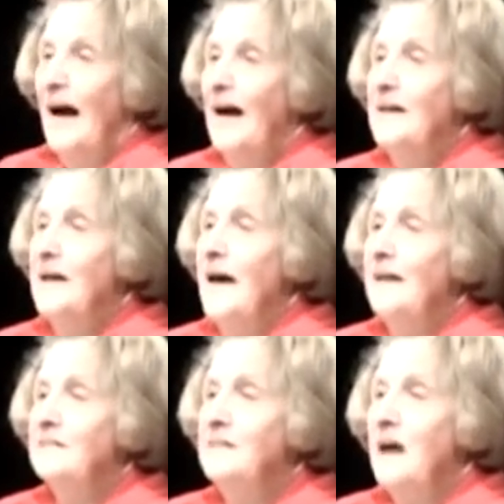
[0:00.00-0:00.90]
I
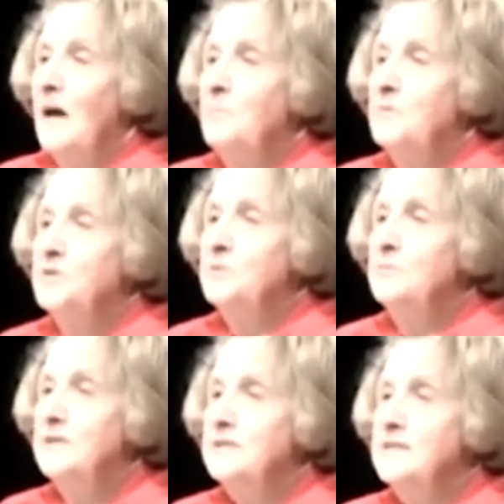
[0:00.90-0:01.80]
had the
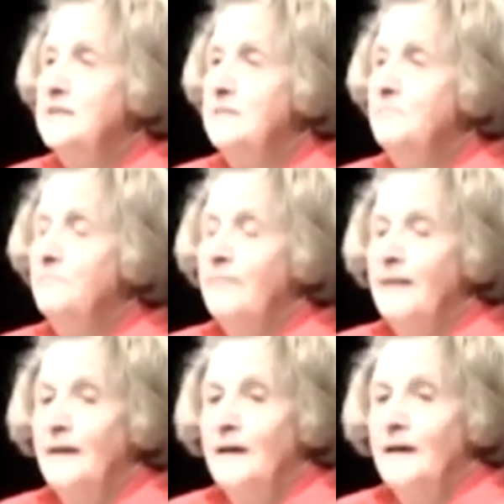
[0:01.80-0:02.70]
opportunity
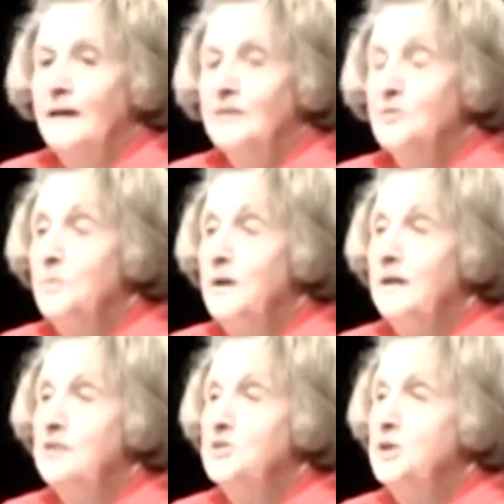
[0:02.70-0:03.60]
to
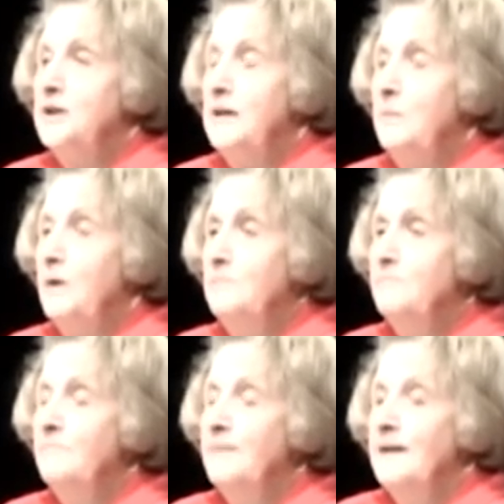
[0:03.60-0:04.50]
be in Geneva
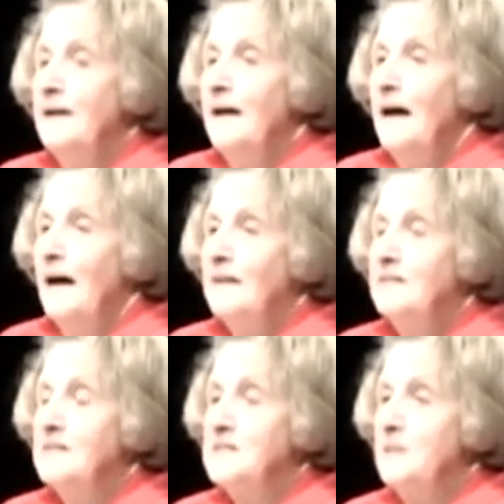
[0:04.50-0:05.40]

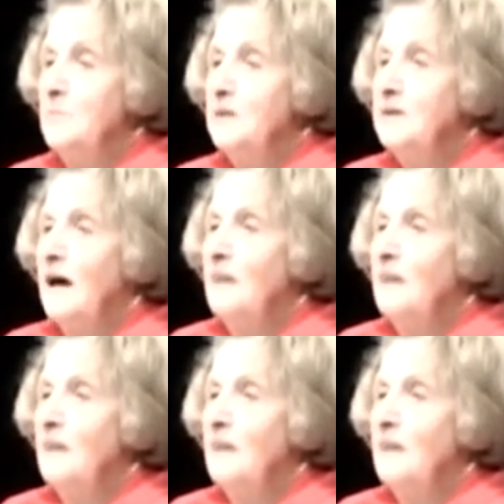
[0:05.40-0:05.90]
at the summit